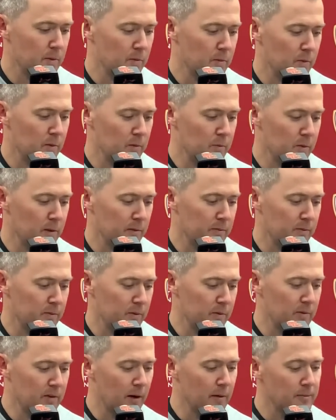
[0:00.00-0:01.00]
we, we,
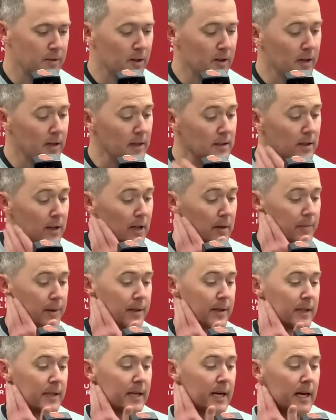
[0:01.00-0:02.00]
we, talked to our guys a lot about
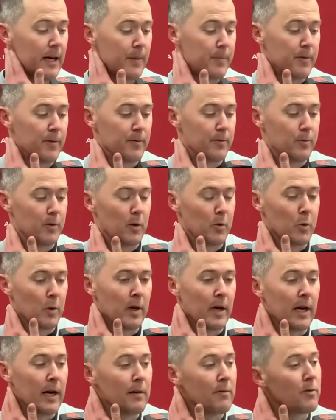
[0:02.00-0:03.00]
the gap of where we're
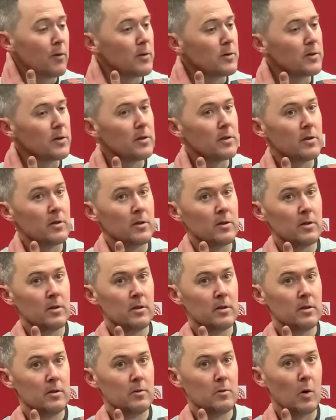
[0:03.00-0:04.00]
at versus
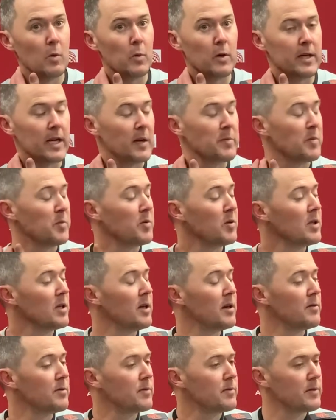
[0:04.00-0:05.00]
what we're capable
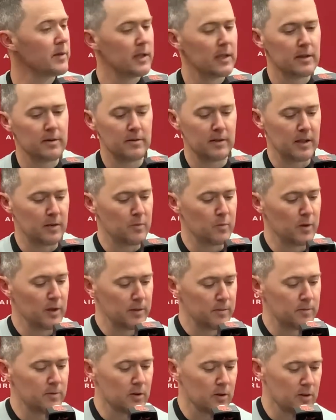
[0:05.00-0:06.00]
of, and, and we
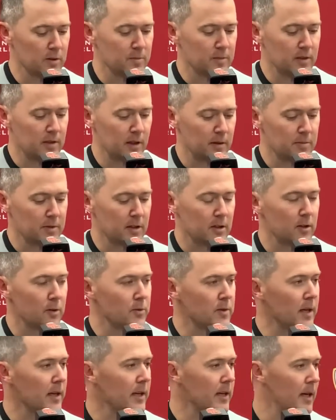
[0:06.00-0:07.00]
took some steps to
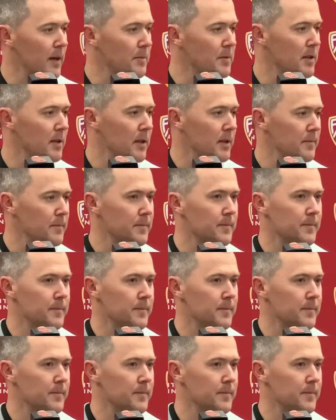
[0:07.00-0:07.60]
close that gap tonight.